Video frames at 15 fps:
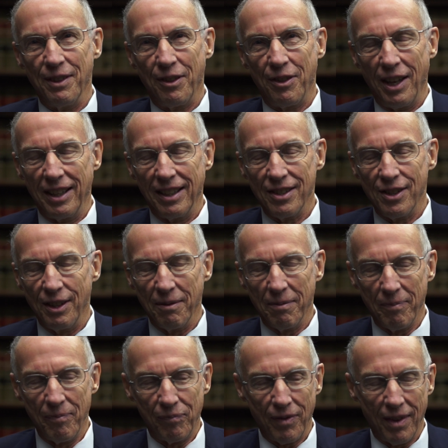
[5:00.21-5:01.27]
the things that
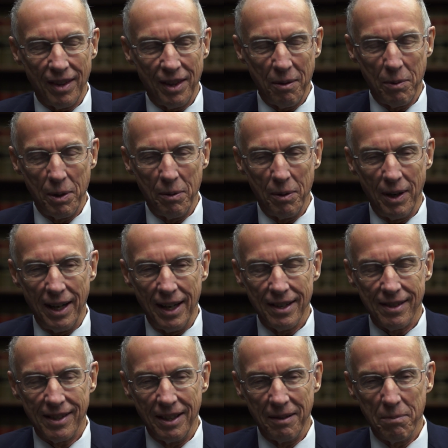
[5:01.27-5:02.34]
we were
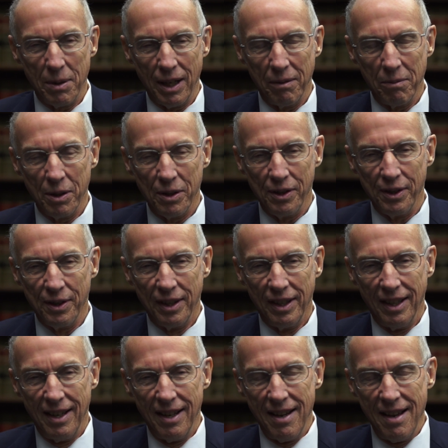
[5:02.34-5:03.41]
asking. But it was
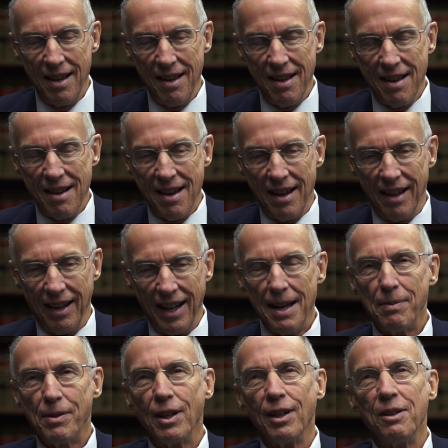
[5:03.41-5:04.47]
an
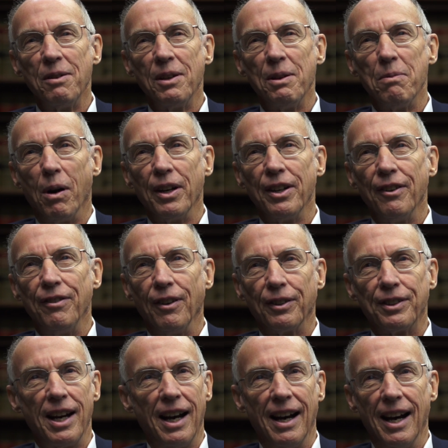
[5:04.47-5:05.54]
absolutely wonderful
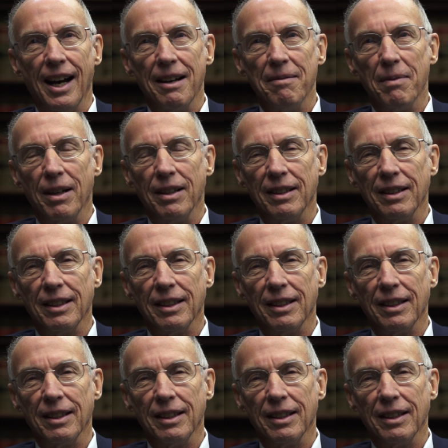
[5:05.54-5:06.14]
time.